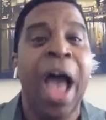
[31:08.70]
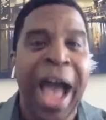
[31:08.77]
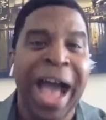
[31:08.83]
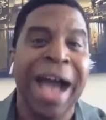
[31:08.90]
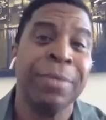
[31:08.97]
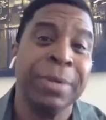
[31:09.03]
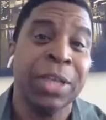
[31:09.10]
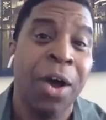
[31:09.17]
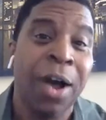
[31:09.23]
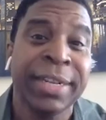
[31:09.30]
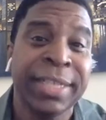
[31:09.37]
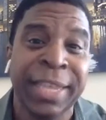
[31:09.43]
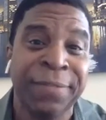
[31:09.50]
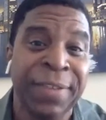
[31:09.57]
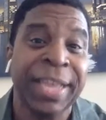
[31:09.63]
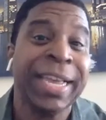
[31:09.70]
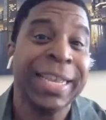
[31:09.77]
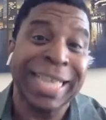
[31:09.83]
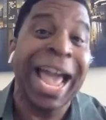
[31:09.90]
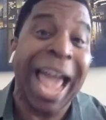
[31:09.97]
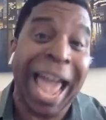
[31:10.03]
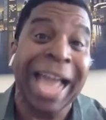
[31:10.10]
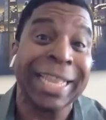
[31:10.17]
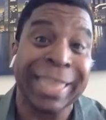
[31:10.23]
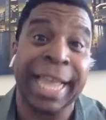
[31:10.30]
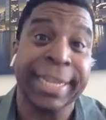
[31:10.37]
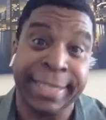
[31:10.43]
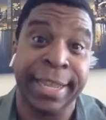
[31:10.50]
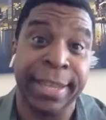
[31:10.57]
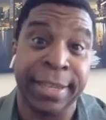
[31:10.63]
no. I was on T V because I act
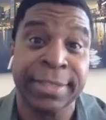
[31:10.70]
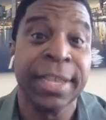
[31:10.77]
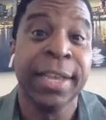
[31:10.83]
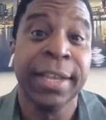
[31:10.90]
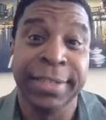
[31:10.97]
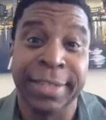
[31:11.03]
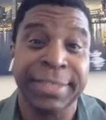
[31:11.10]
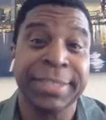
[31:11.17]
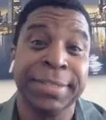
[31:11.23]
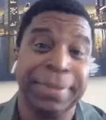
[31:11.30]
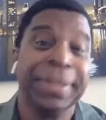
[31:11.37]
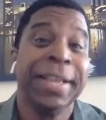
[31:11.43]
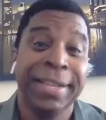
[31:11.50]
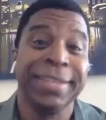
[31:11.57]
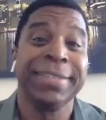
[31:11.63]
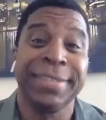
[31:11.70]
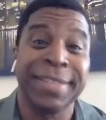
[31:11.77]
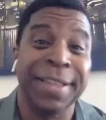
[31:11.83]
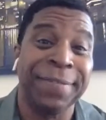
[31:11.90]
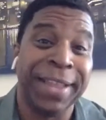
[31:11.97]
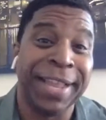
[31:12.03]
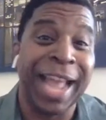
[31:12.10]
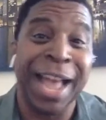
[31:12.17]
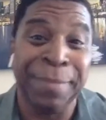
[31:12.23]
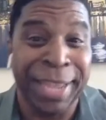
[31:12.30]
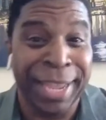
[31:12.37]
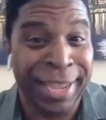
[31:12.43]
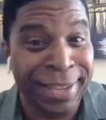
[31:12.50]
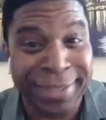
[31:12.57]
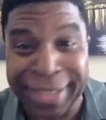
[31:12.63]
like this. This right. is this is stuff that got
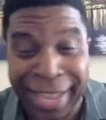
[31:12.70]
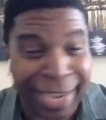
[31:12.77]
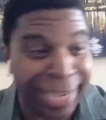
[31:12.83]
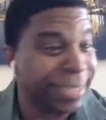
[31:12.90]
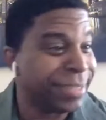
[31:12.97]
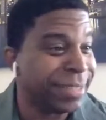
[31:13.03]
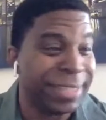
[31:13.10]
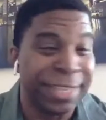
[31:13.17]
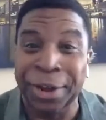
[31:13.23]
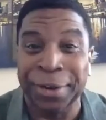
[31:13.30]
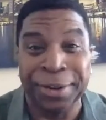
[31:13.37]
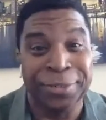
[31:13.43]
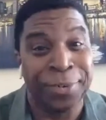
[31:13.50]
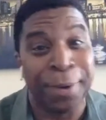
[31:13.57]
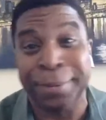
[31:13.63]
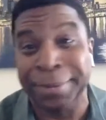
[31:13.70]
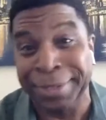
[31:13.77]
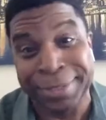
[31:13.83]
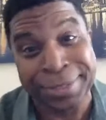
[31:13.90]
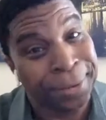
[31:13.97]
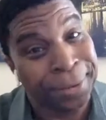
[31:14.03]
me, like, you know, in trouble in